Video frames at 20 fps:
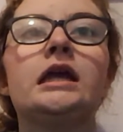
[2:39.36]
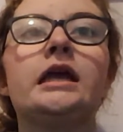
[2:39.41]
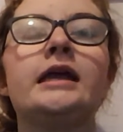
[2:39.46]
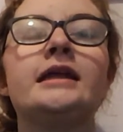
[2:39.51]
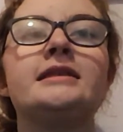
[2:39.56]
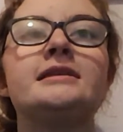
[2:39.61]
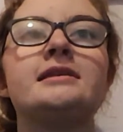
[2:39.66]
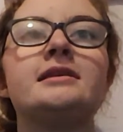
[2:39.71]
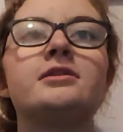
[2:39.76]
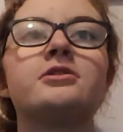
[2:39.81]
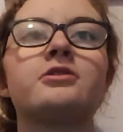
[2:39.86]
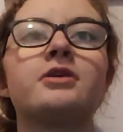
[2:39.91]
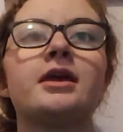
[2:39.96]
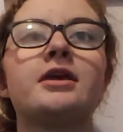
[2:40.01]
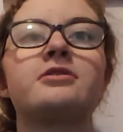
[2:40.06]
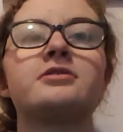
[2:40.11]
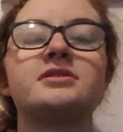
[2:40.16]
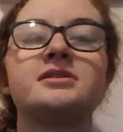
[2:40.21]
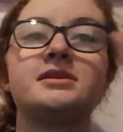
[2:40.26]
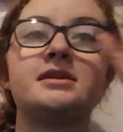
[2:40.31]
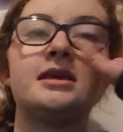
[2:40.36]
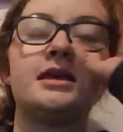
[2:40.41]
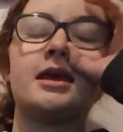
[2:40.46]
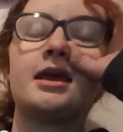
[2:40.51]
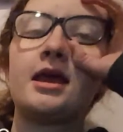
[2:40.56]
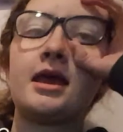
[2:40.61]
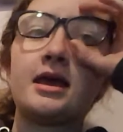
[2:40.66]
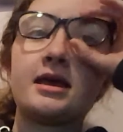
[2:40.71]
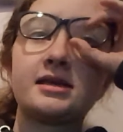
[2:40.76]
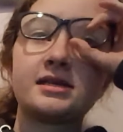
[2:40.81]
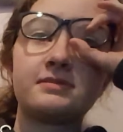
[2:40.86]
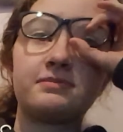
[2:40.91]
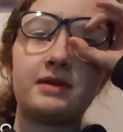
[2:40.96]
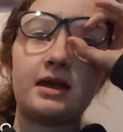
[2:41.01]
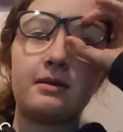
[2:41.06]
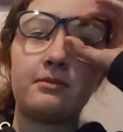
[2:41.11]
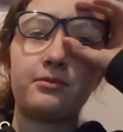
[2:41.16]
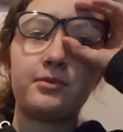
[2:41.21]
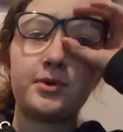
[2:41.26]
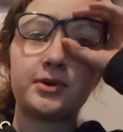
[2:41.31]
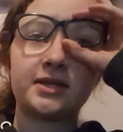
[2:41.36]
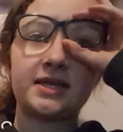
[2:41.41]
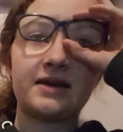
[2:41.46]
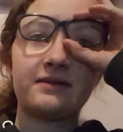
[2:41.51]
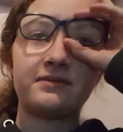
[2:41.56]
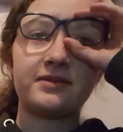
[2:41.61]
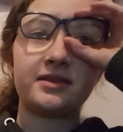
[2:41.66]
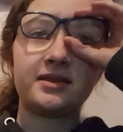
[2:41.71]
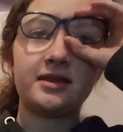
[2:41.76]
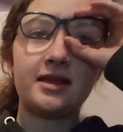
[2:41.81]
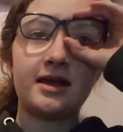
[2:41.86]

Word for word: It's either A or C. September 11th,